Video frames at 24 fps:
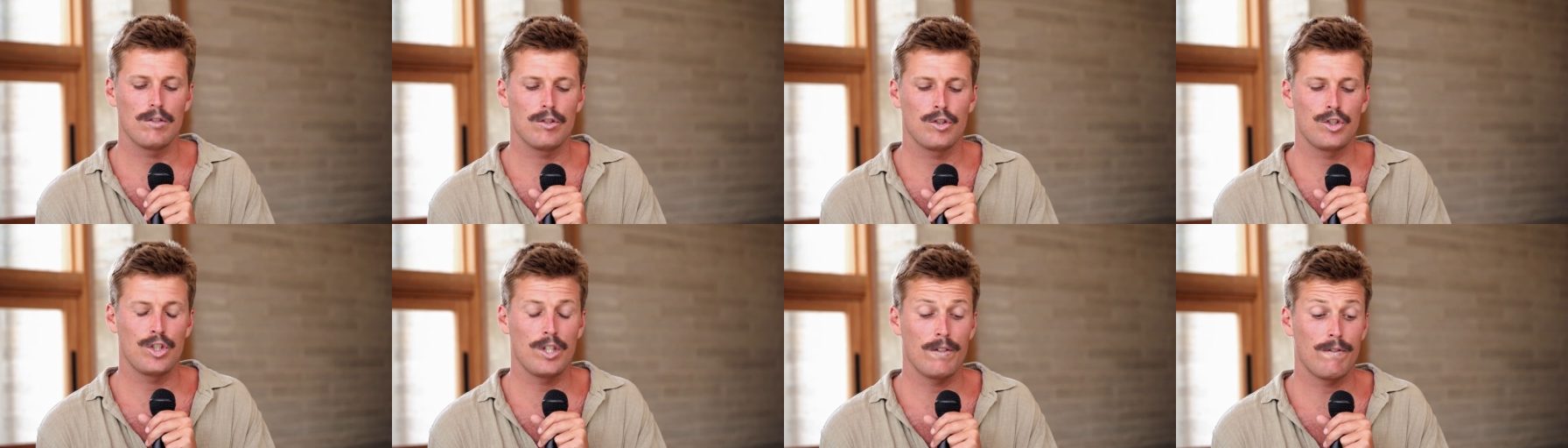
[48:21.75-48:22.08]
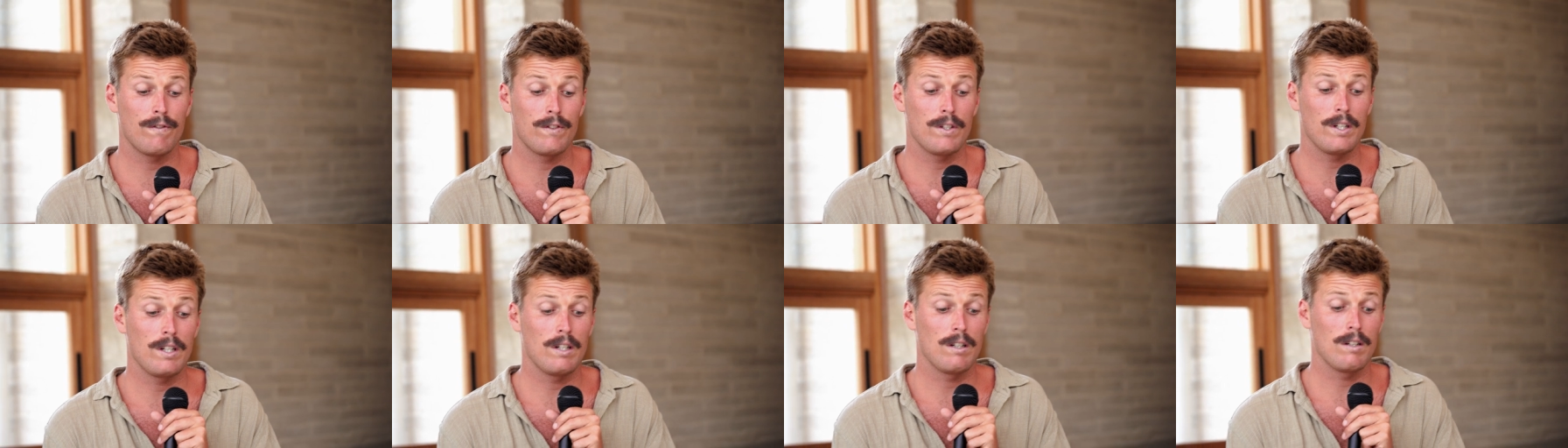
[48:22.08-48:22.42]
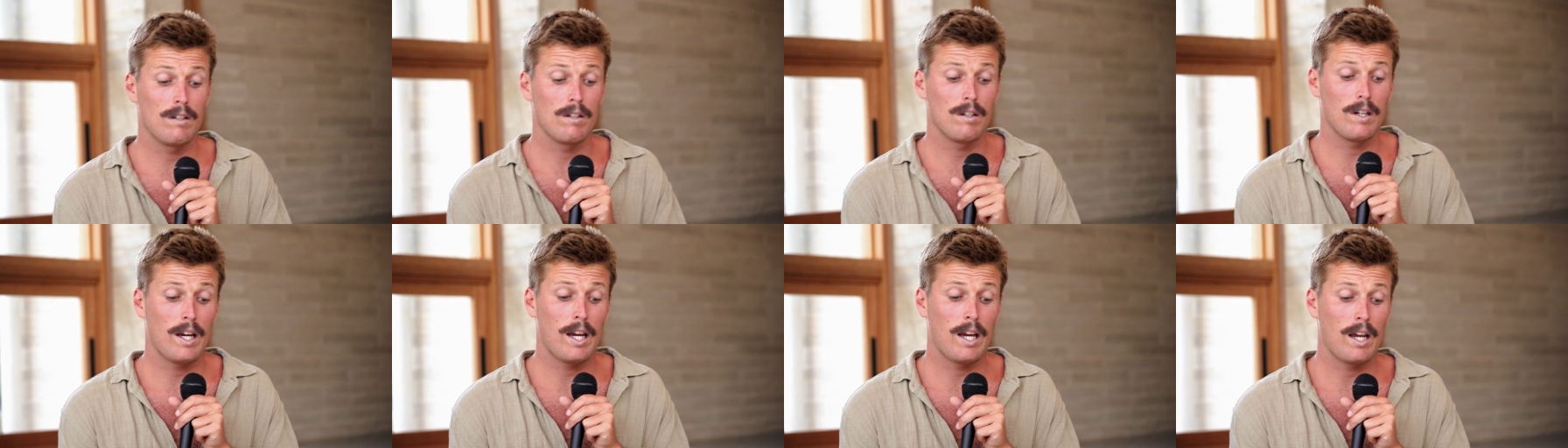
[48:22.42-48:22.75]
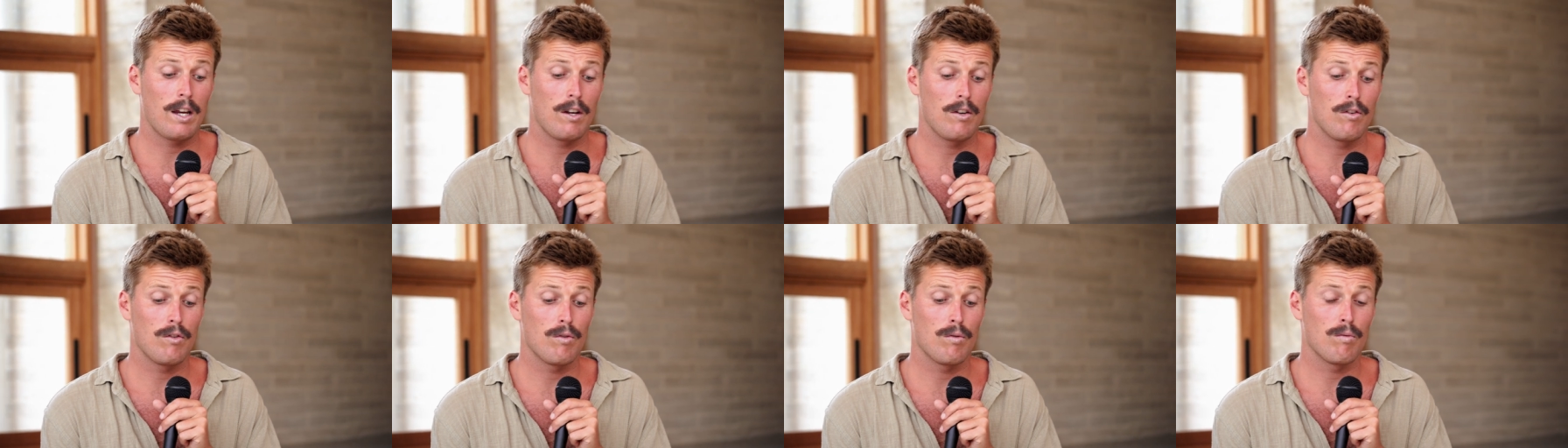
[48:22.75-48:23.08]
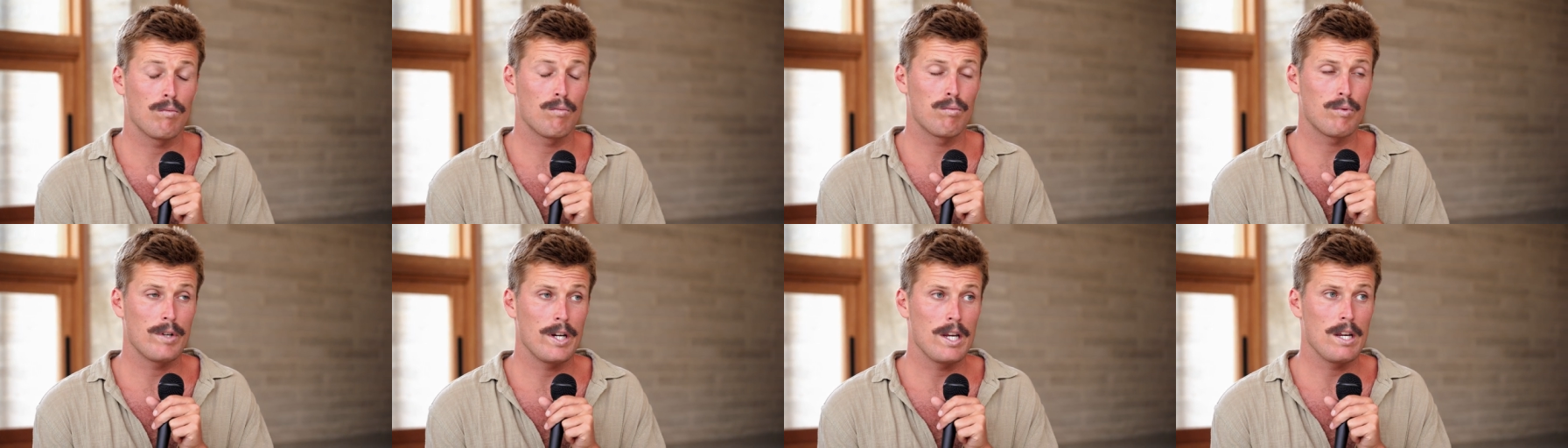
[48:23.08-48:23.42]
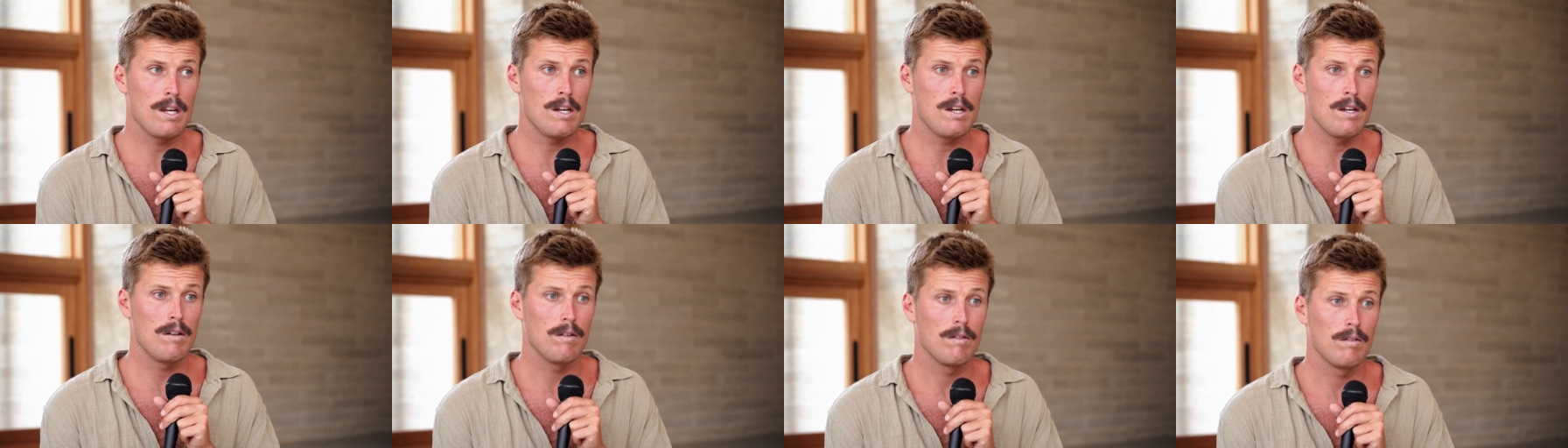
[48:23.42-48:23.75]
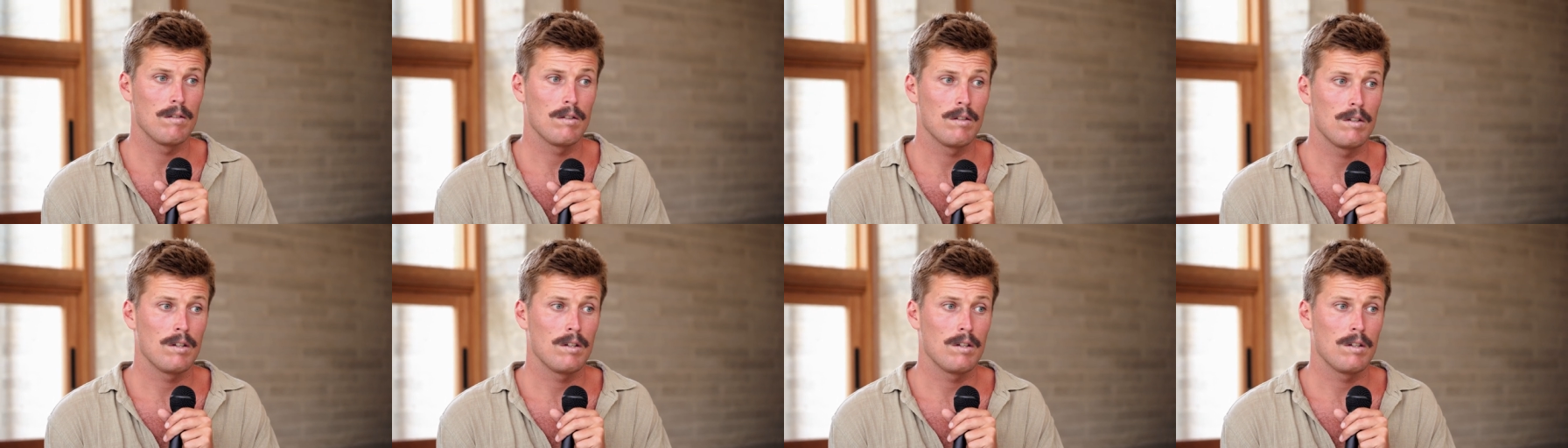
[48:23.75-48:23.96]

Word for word: shifting and re